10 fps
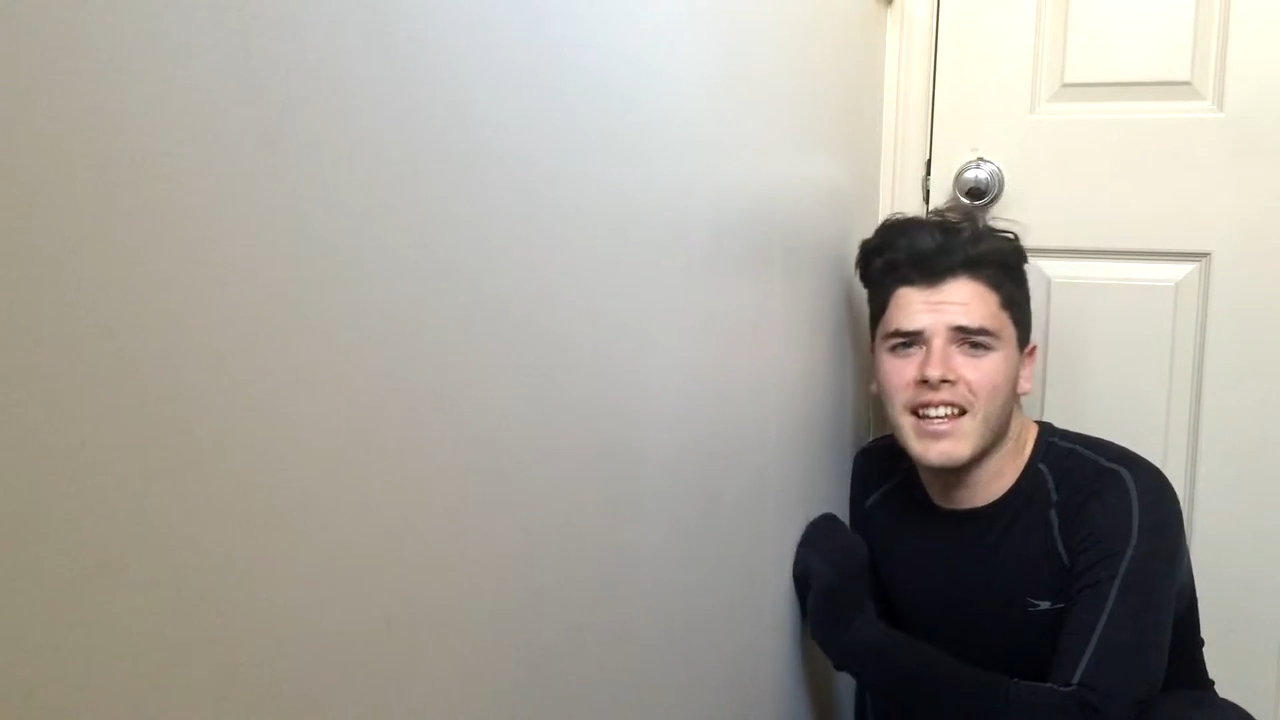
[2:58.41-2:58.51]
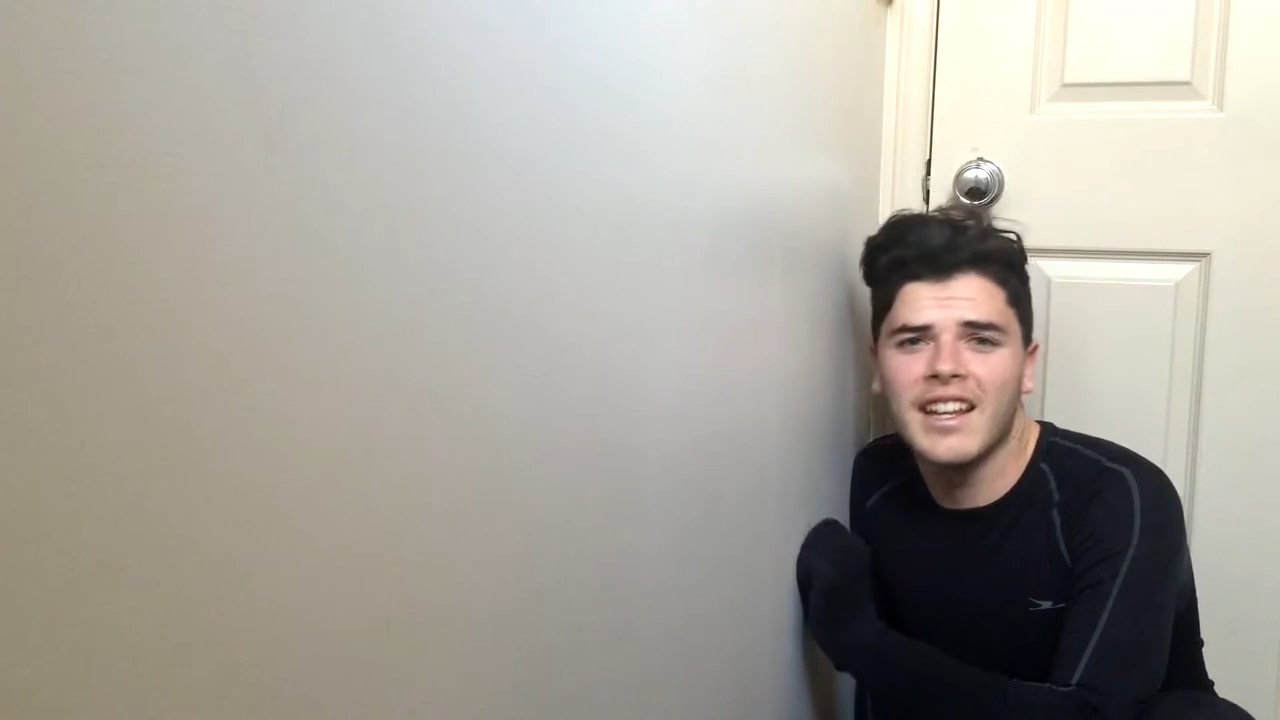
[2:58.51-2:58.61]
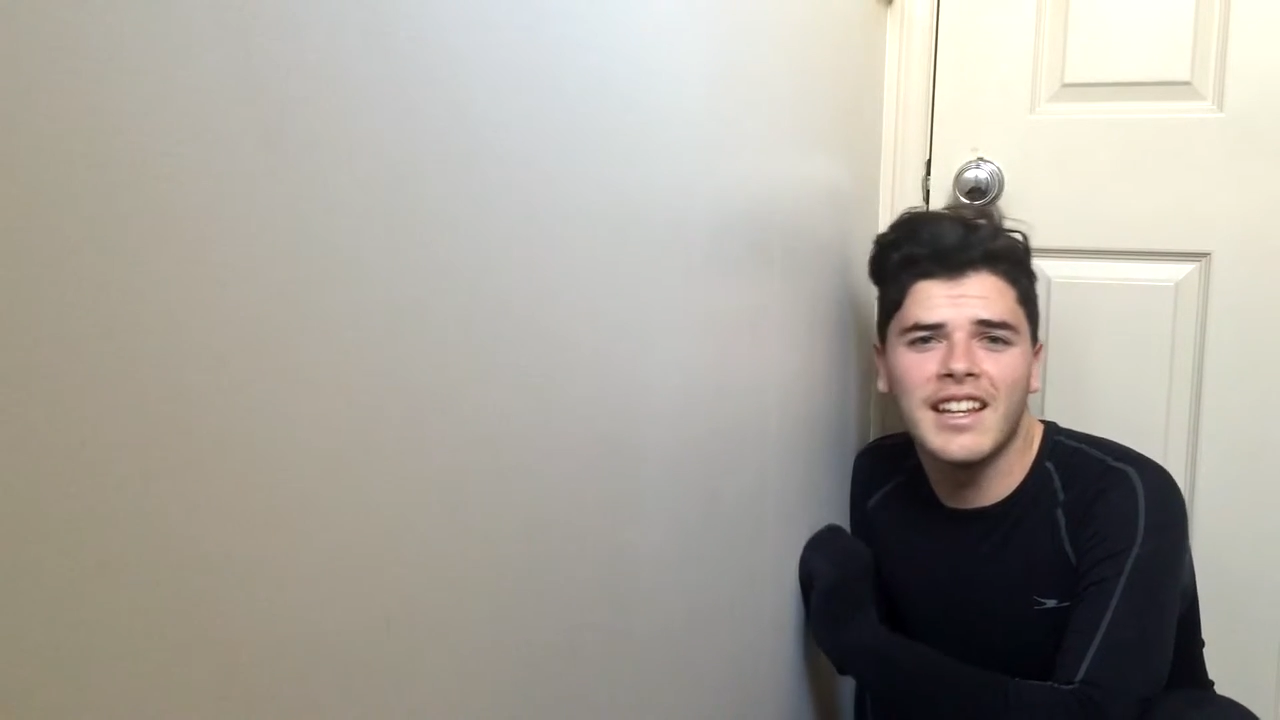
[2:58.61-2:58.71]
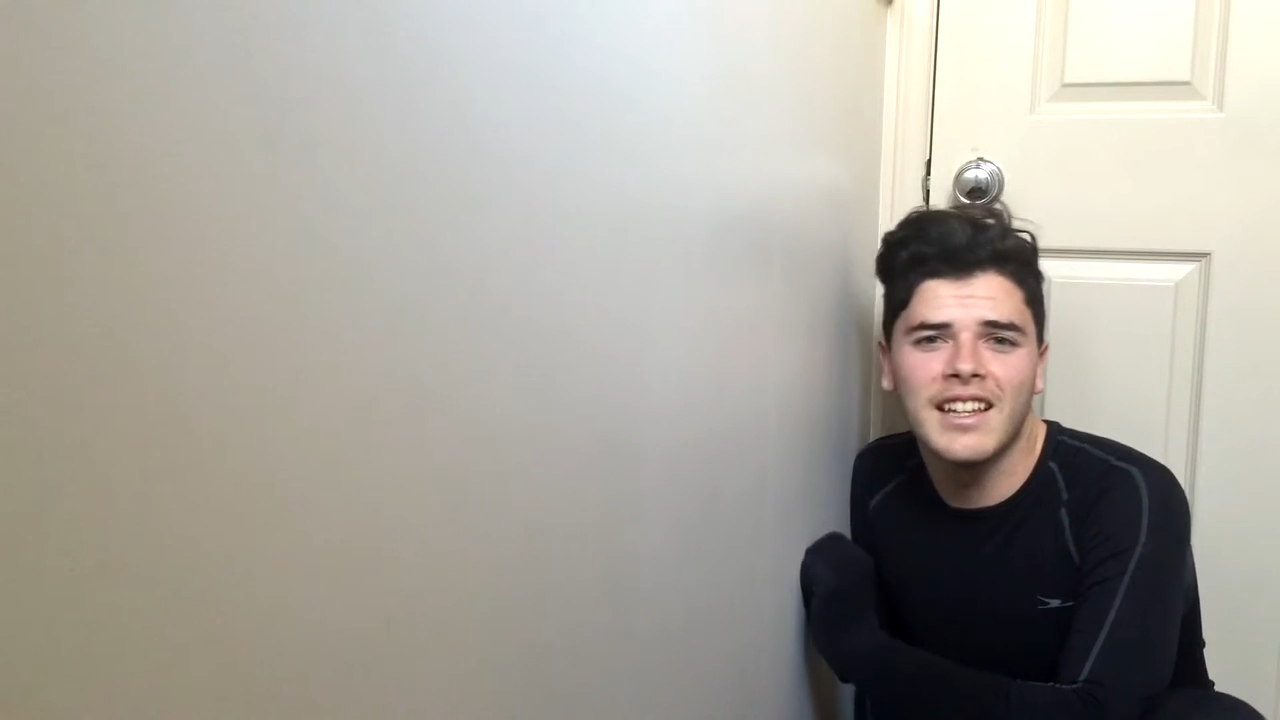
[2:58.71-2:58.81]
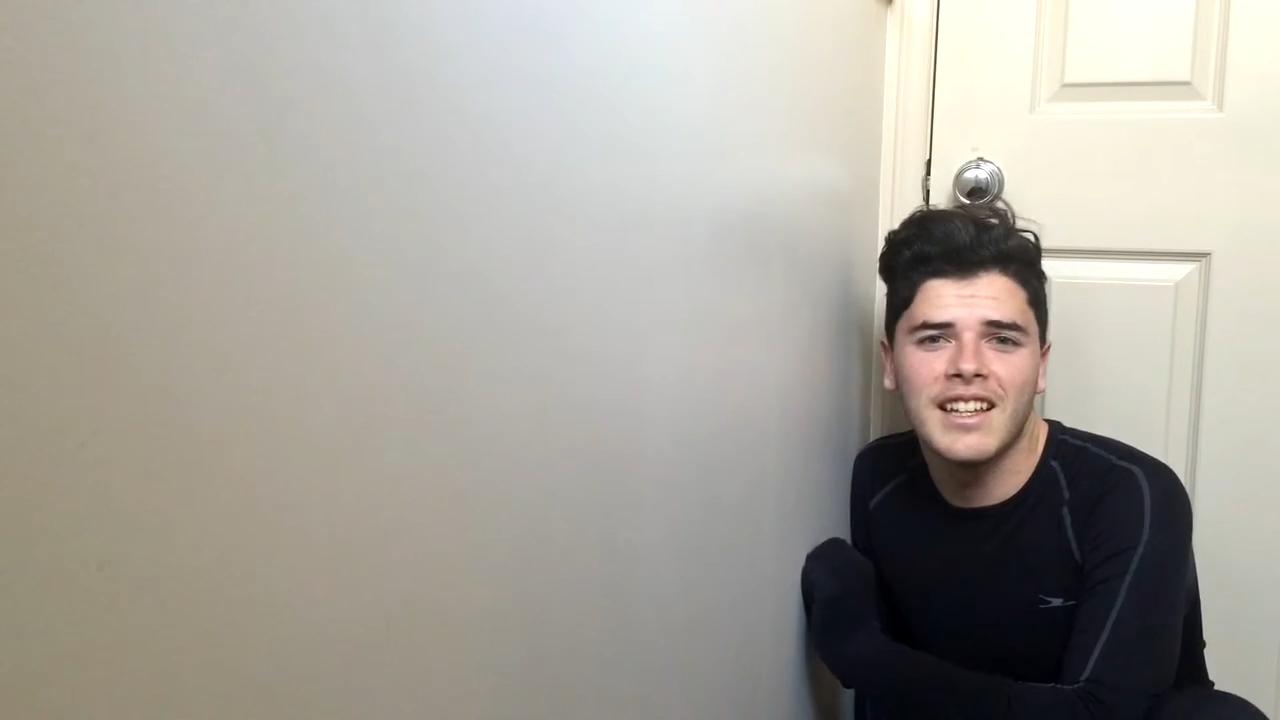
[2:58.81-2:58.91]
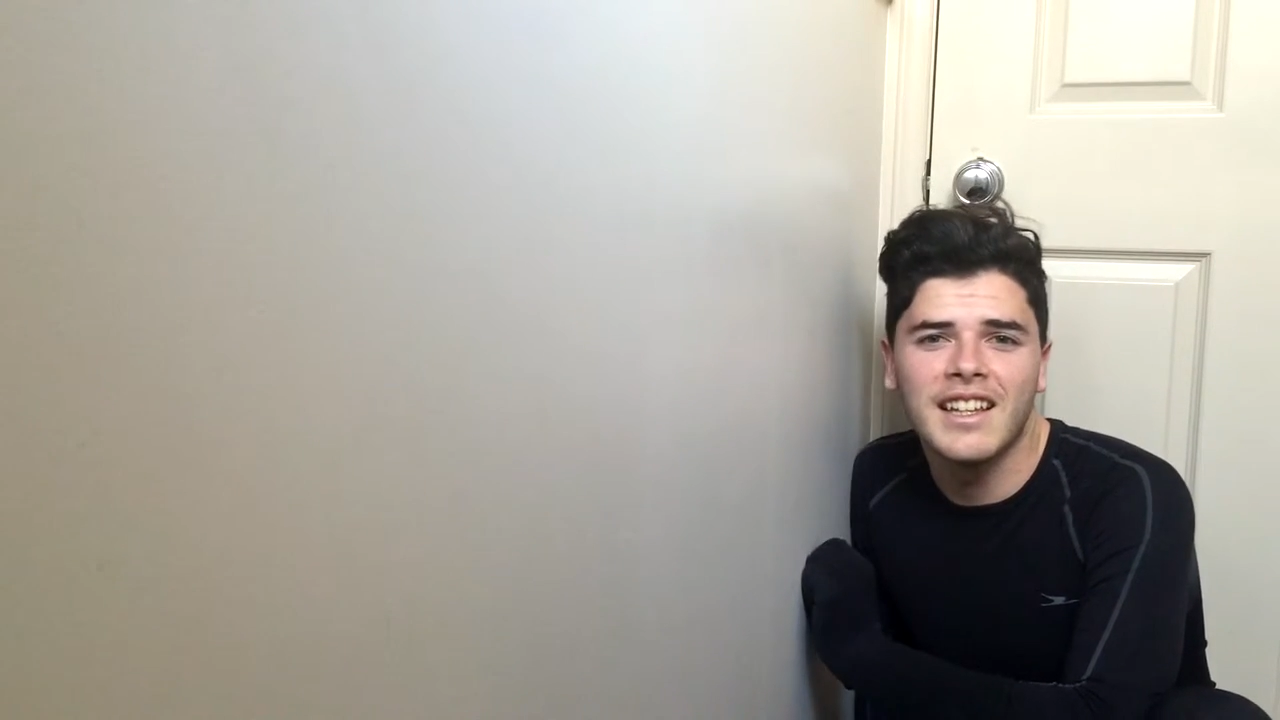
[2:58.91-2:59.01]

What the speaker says: then.